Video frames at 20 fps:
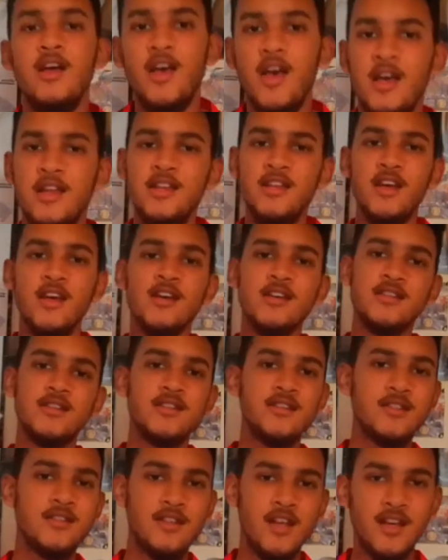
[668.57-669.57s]
And
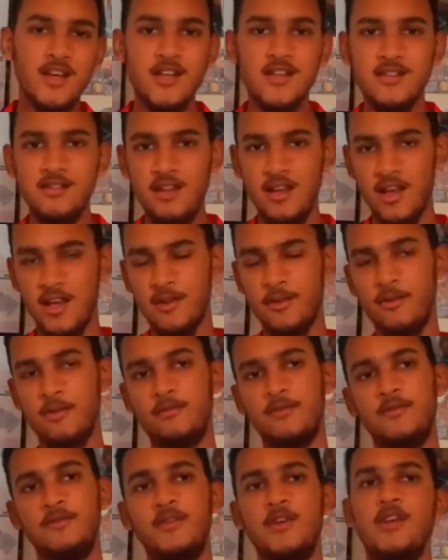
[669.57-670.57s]
yes, that is the end of
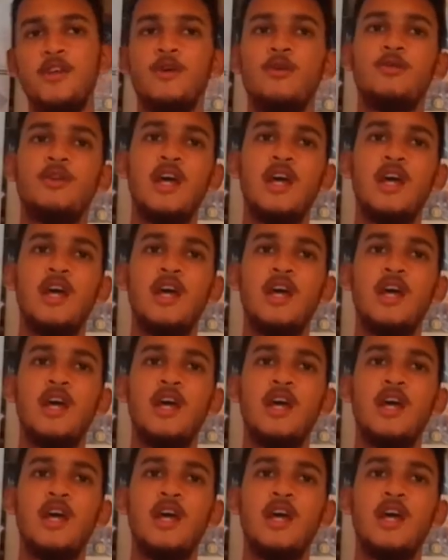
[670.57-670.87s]
the video.